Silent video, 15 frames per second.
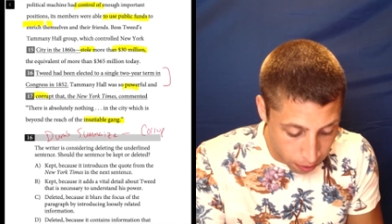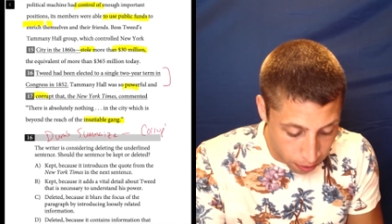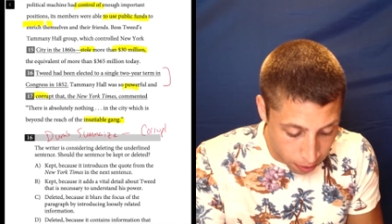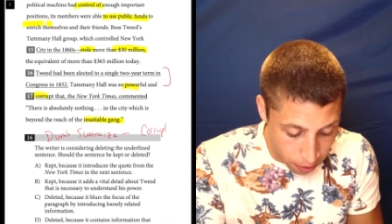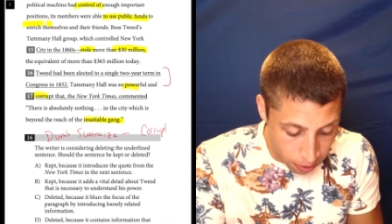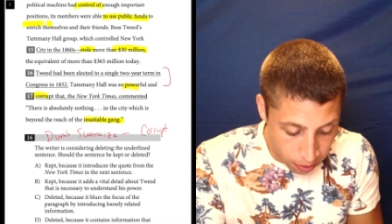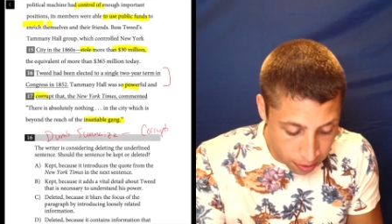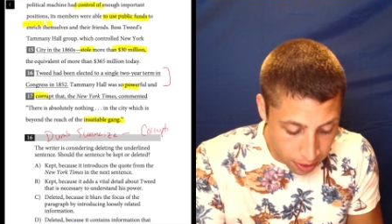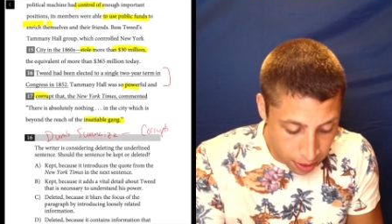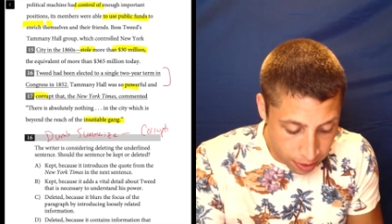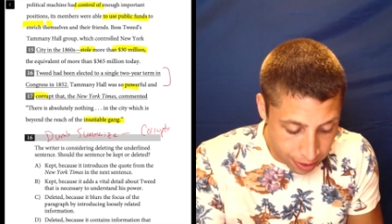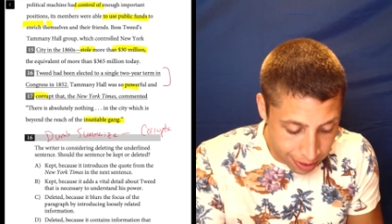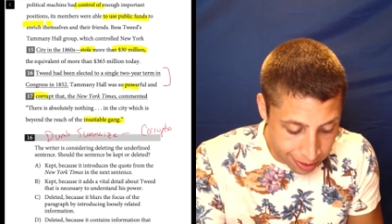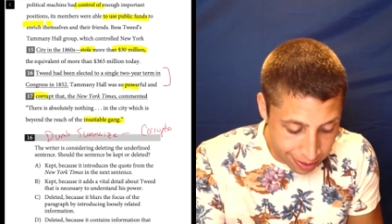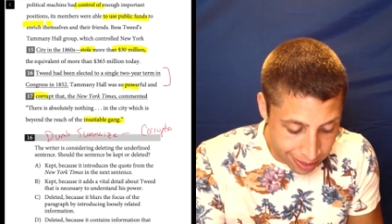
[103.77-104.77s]
The
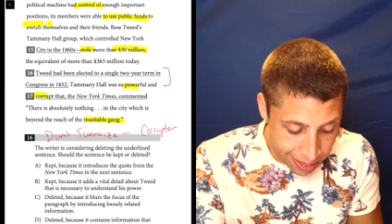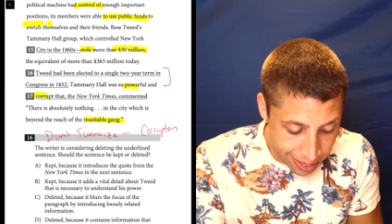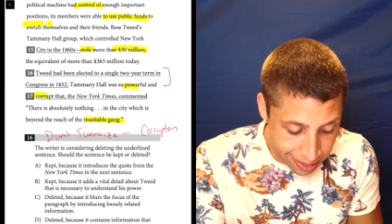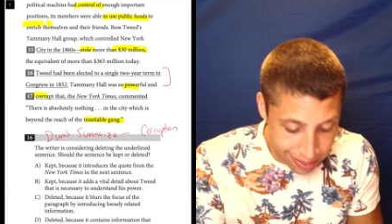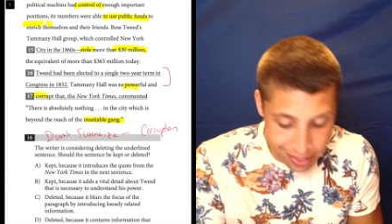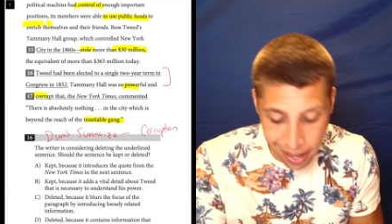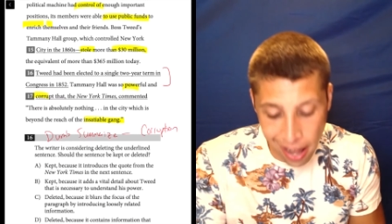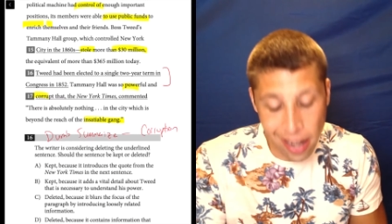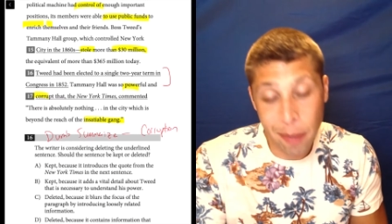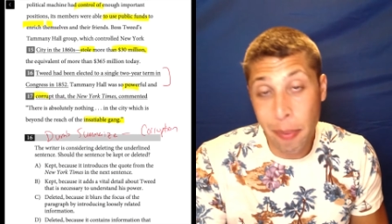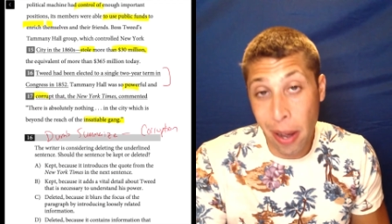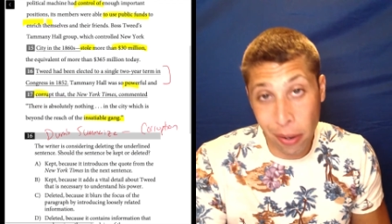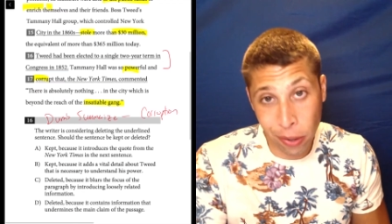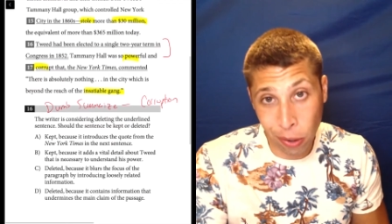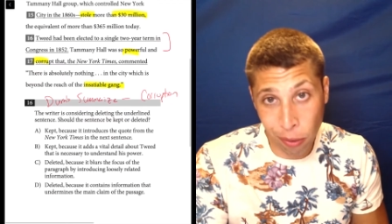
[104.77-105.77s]
sentence is not
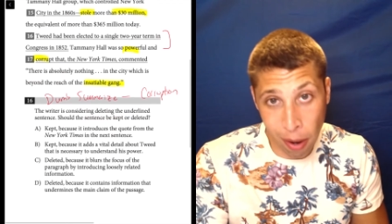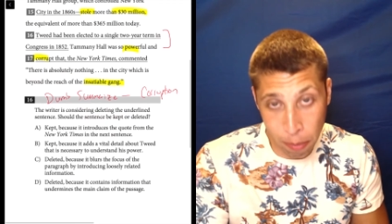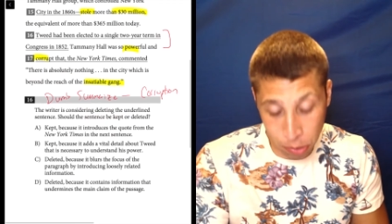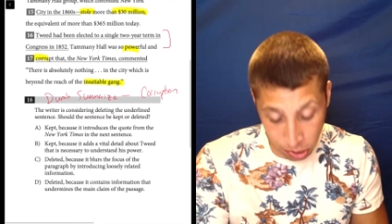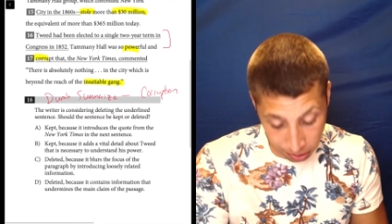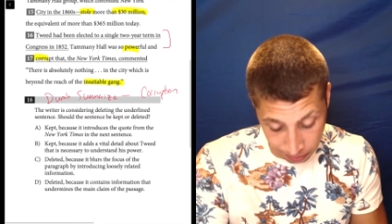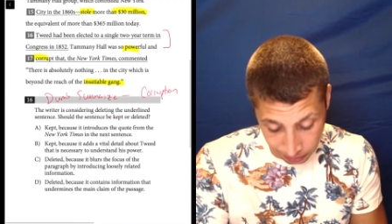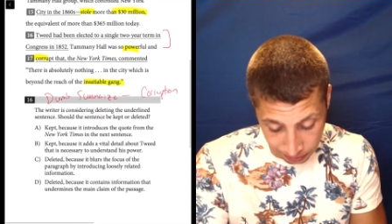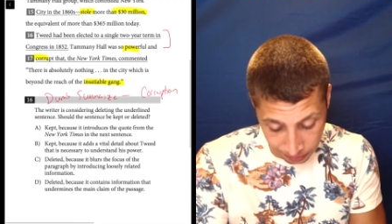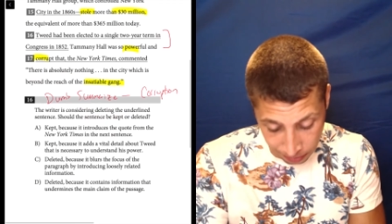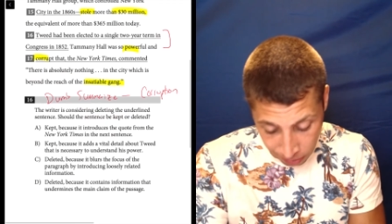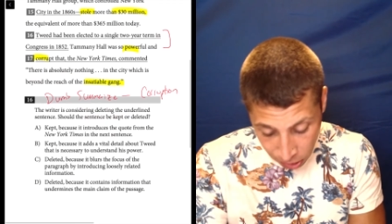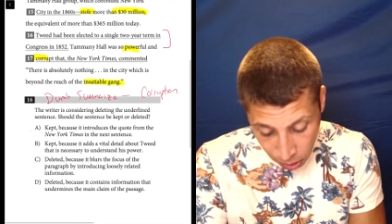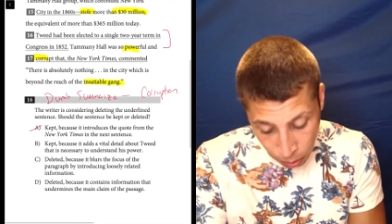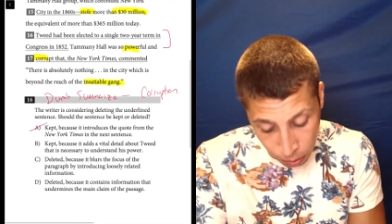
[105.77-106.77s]
about corruption,
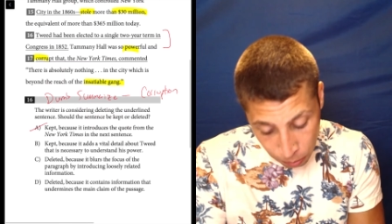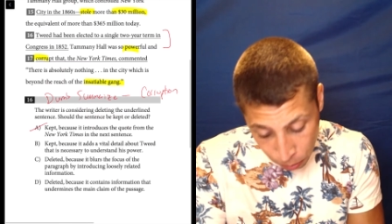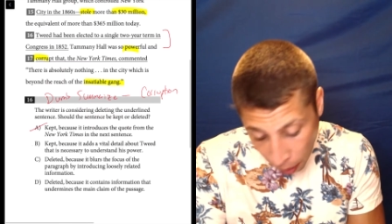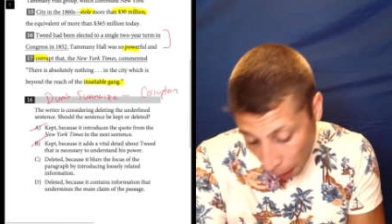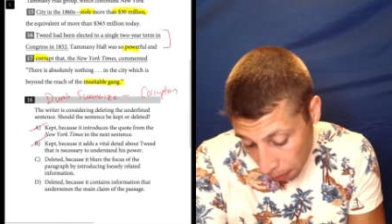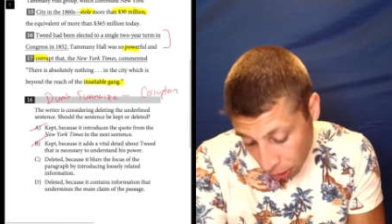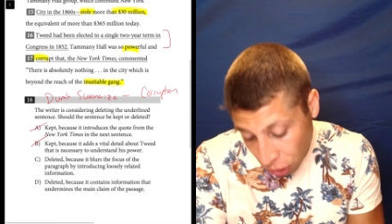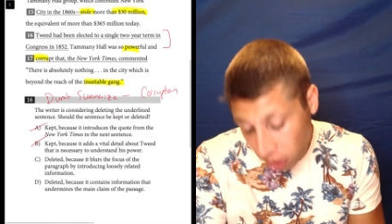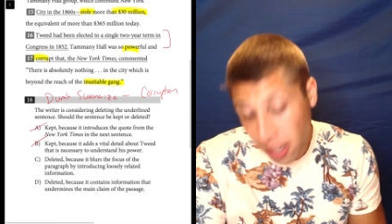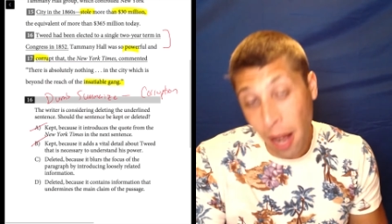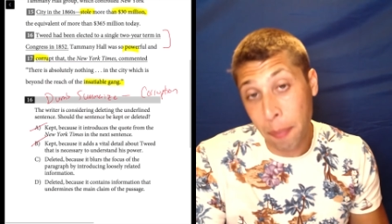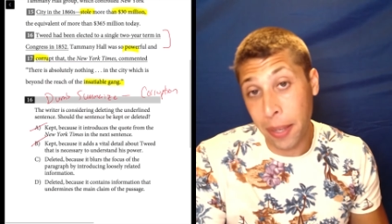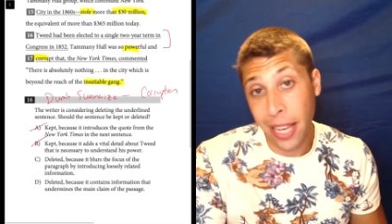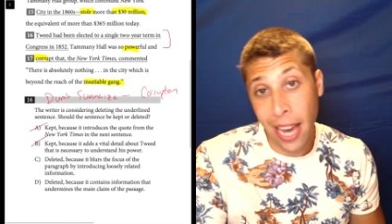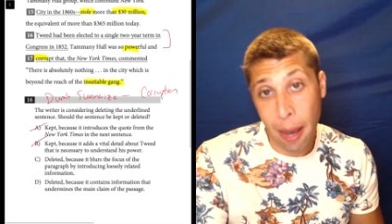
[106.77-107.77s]
so it probably should not be
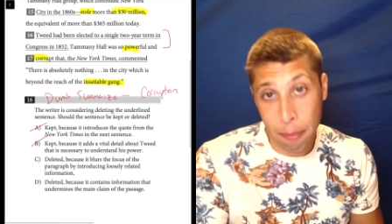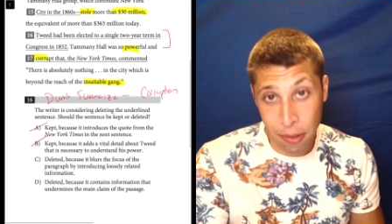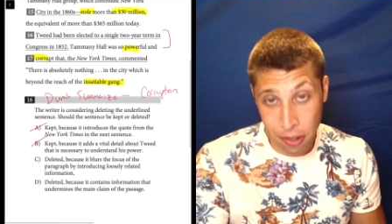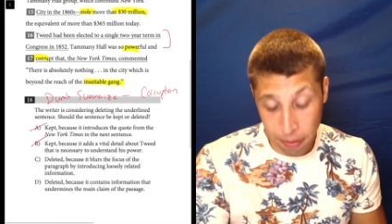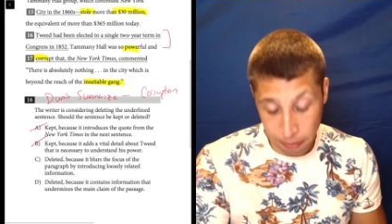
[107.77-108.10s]
kept.